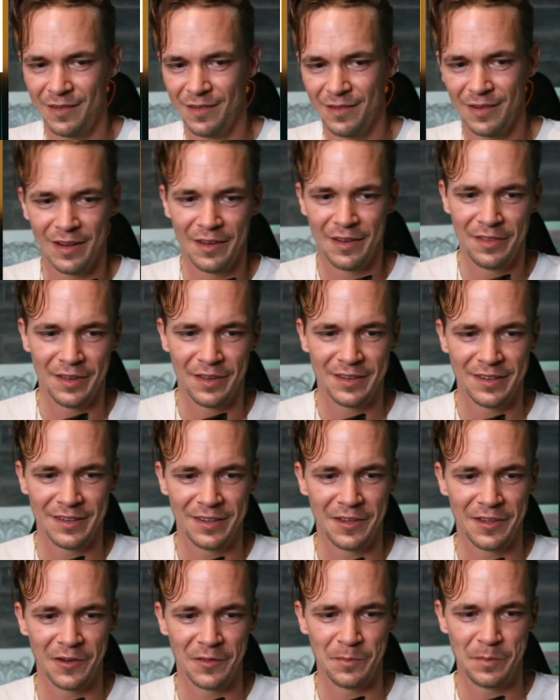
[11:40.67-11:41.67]
think that
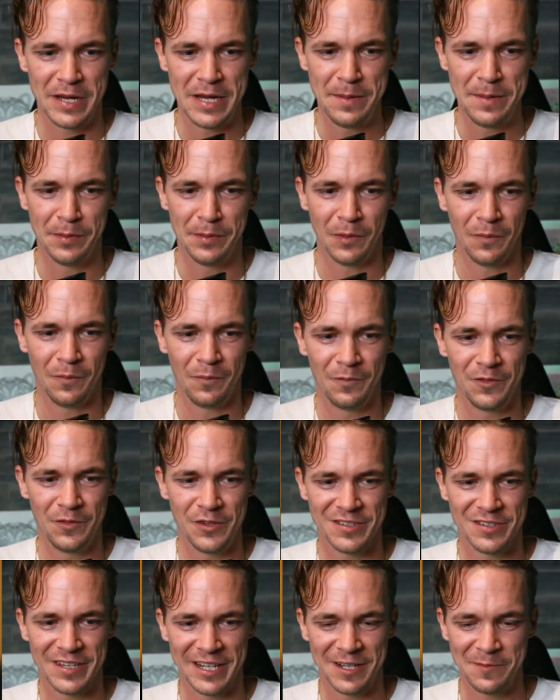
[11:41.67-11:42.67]
they're people just
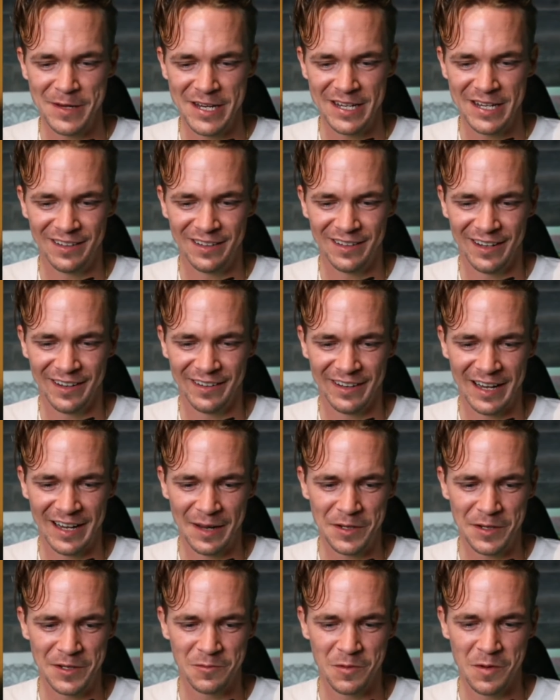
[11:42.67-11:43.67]
like me, and that
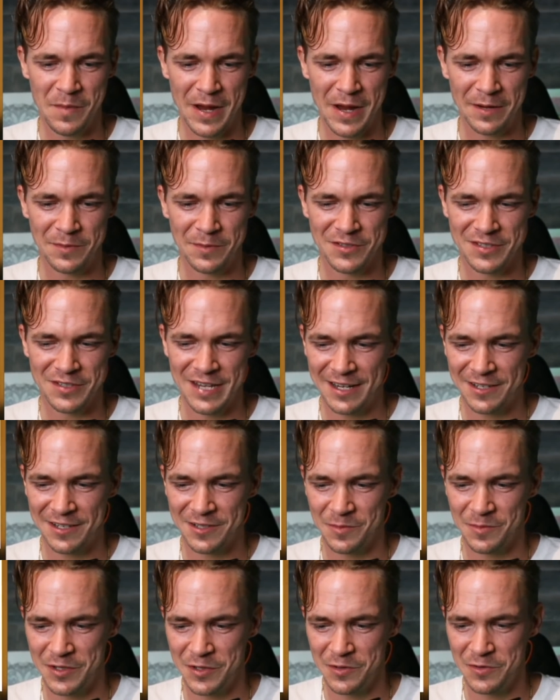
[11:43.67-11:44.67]
means we make mistakes. We
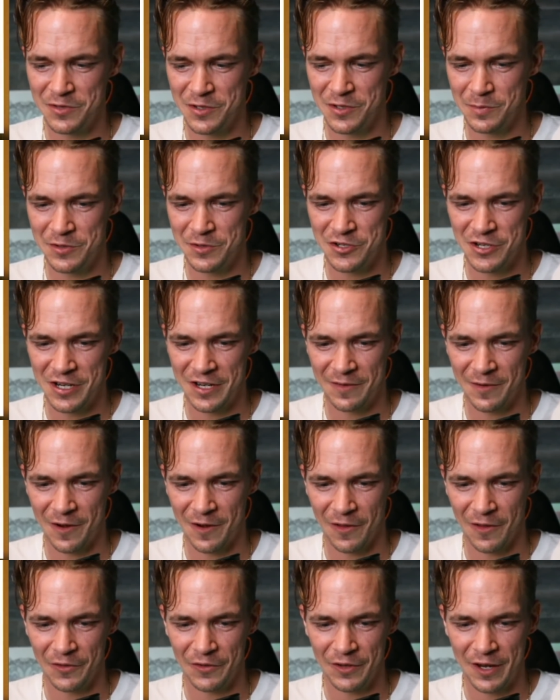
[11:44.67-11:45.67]
do stupid shit all
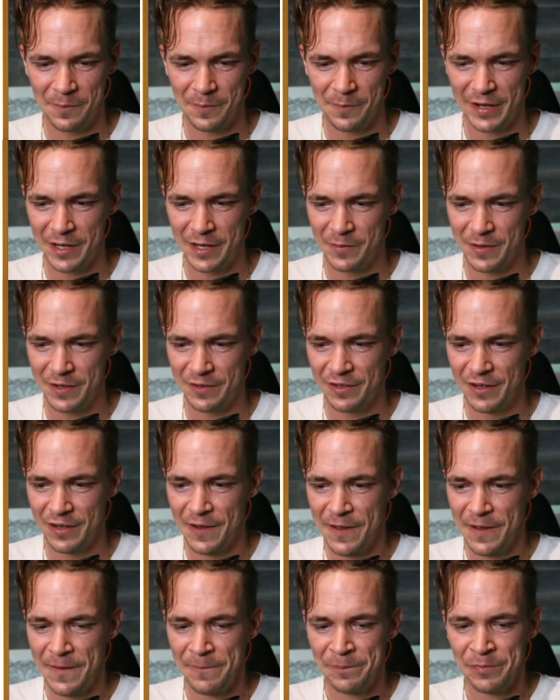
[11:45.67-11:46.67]
the time. But anyways,
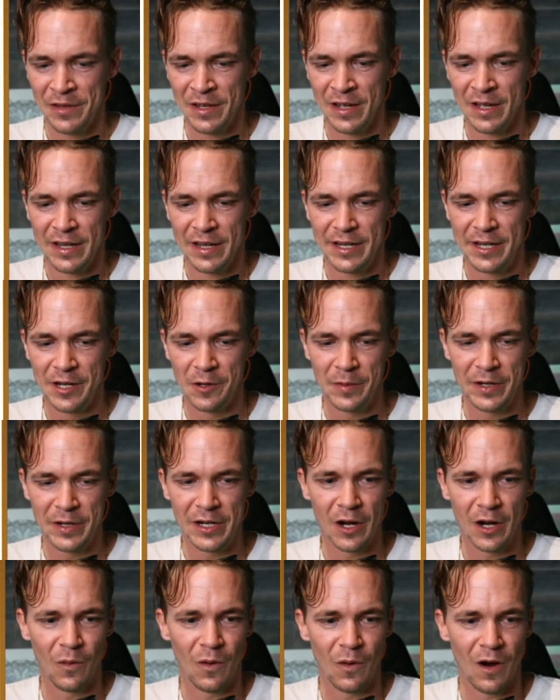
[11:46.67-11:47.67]
here we
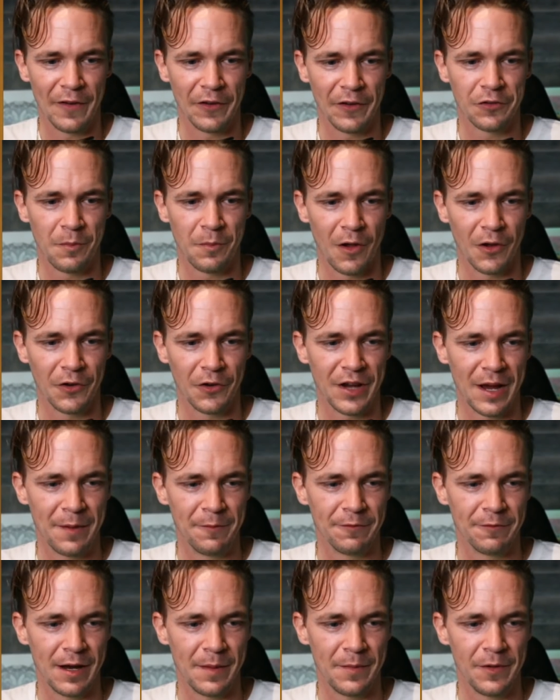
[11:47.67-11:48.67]
go on a smaller time
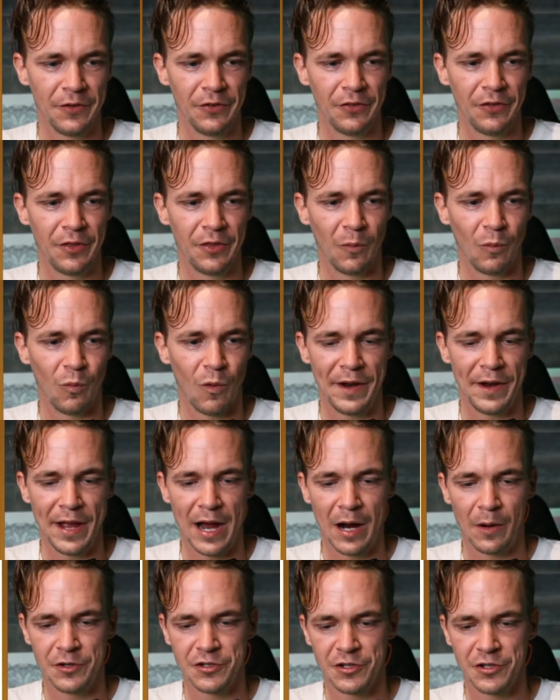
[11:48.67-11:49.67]
frame. This is the 1
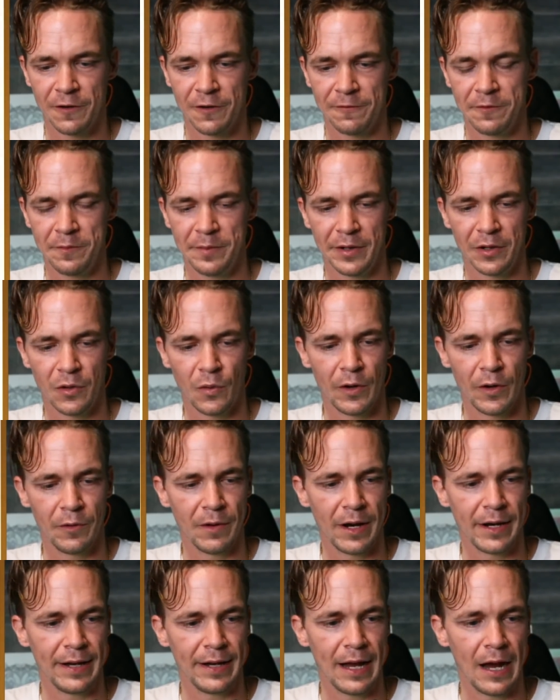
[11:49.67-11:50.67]
hour chart for Bitcoin right
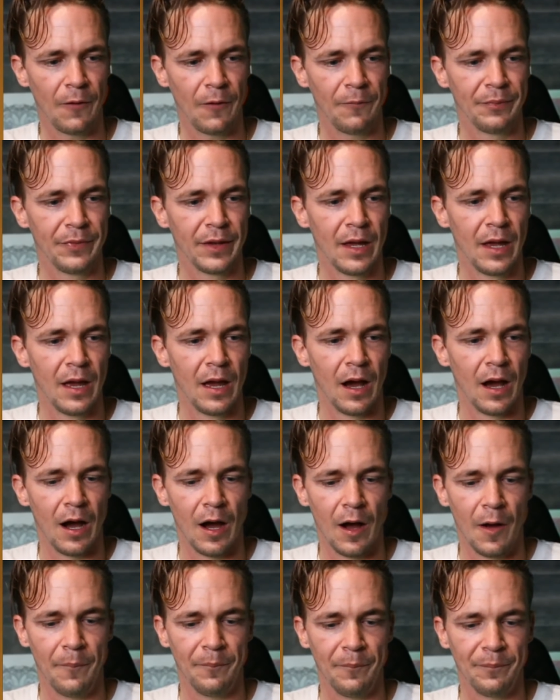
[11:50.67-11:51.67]
now. And